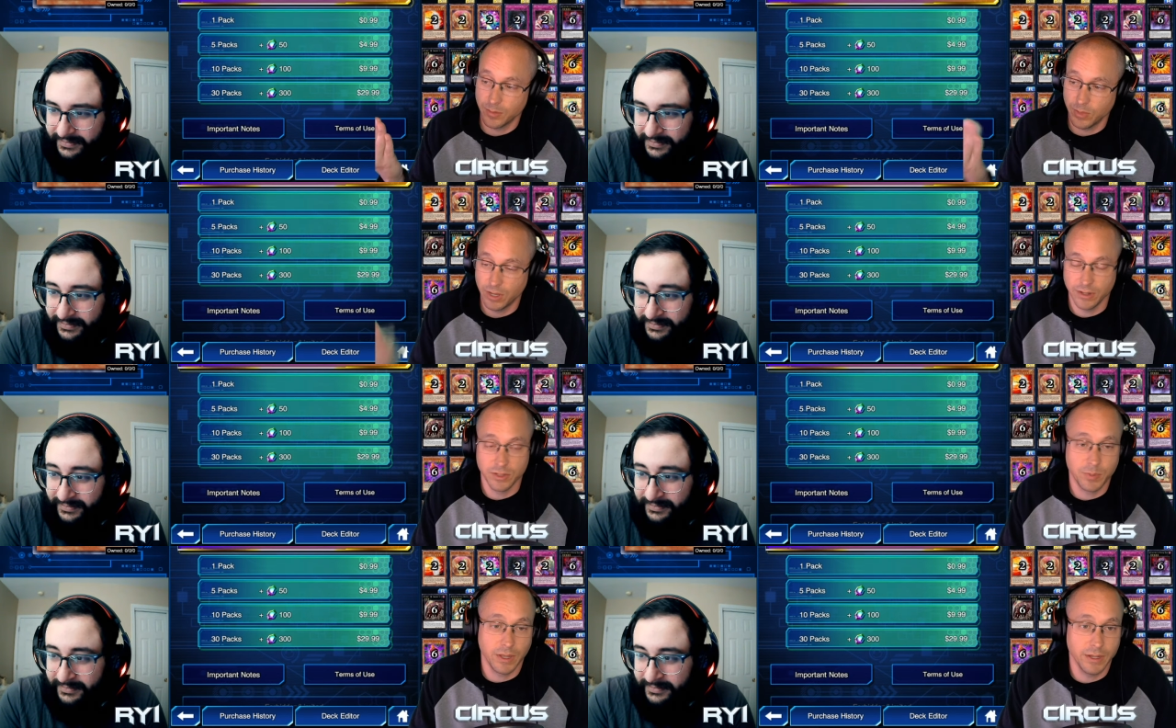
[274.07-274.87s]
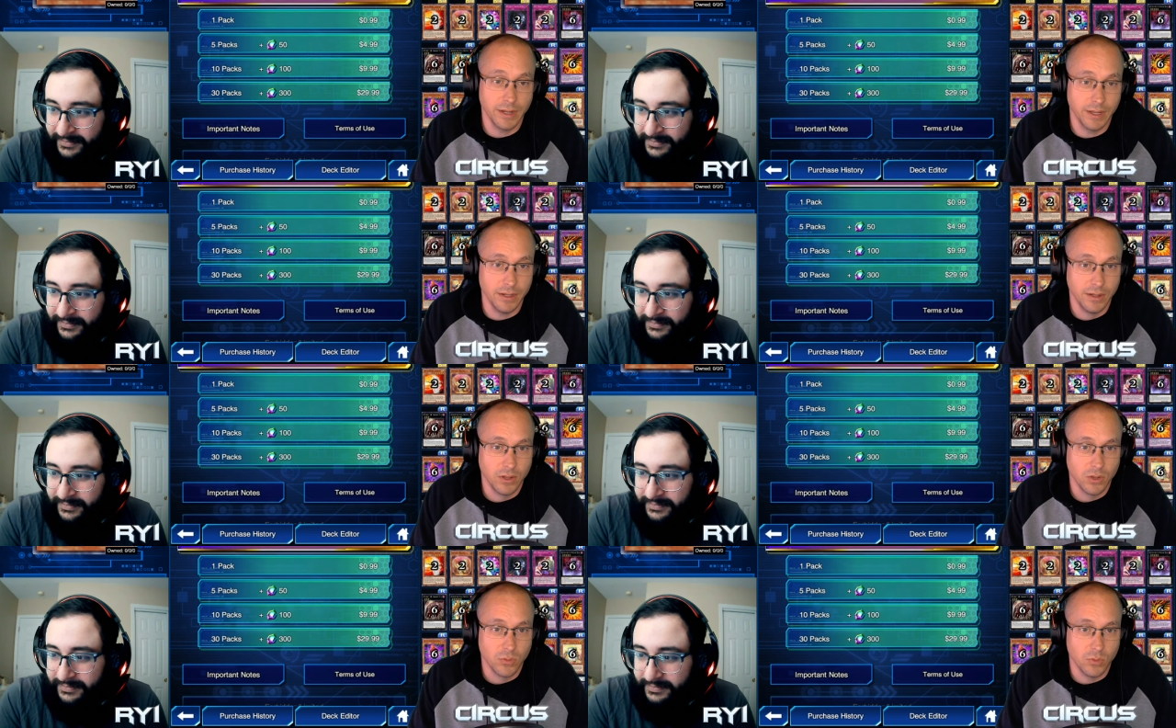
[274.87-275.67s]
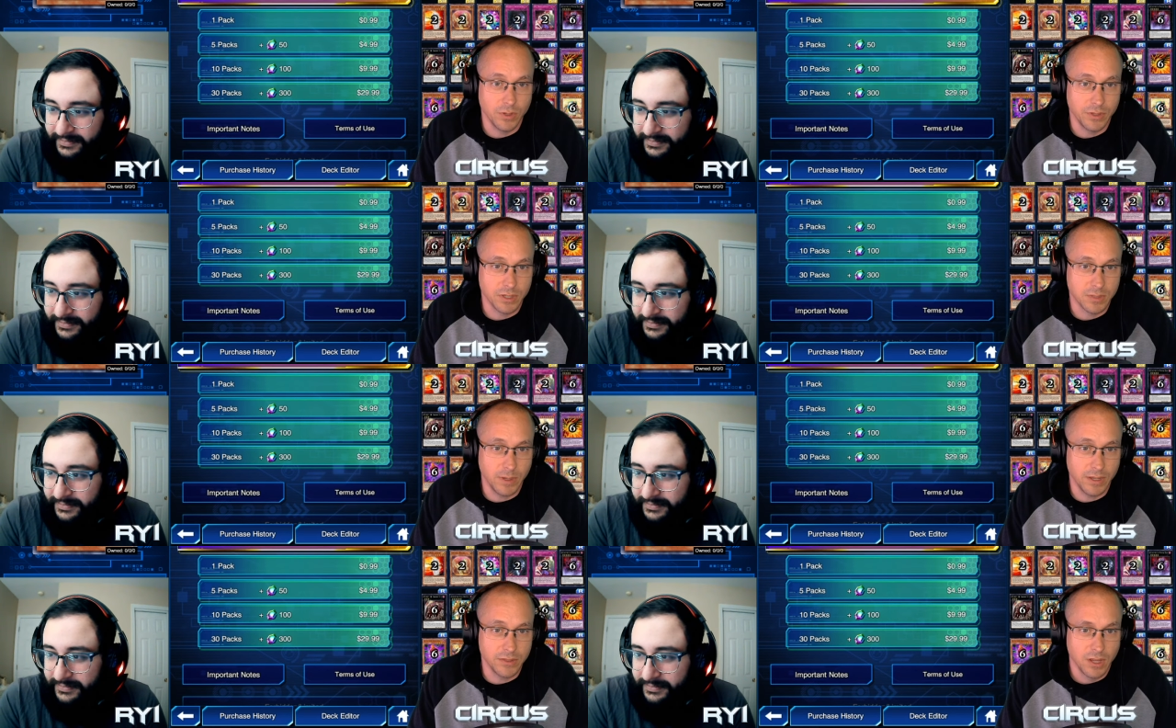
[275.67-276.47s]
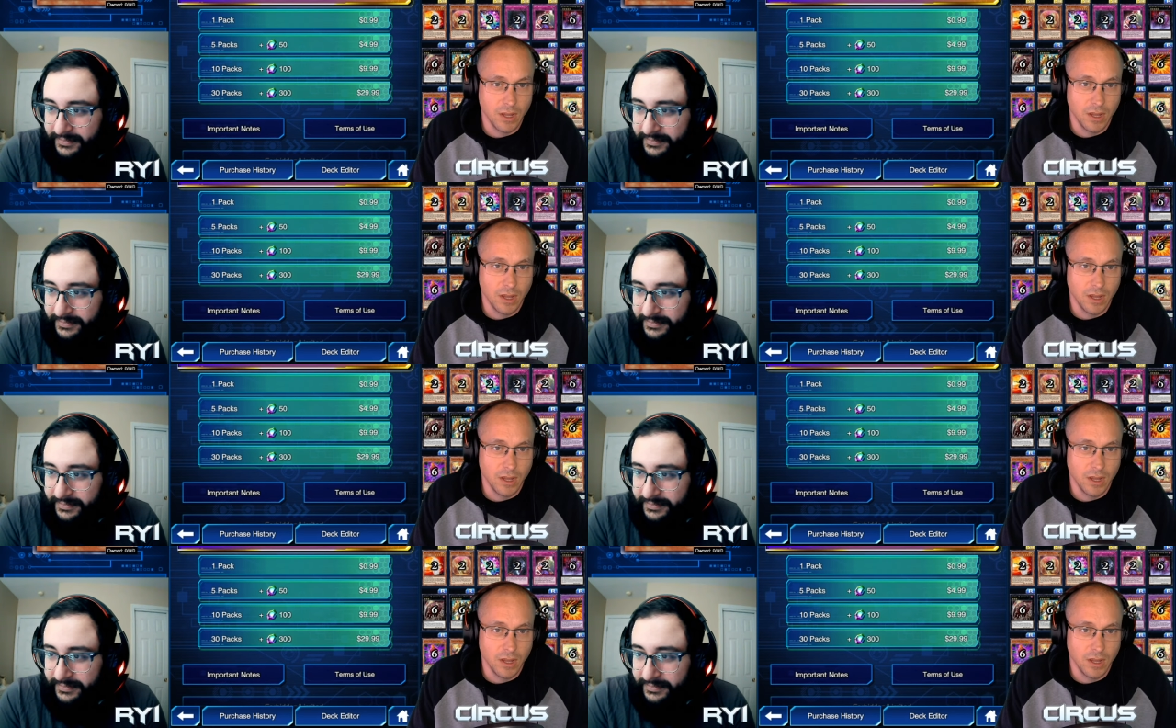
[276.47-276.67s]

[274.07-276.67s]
Speaker 1: about it, it's probably not worth the expense.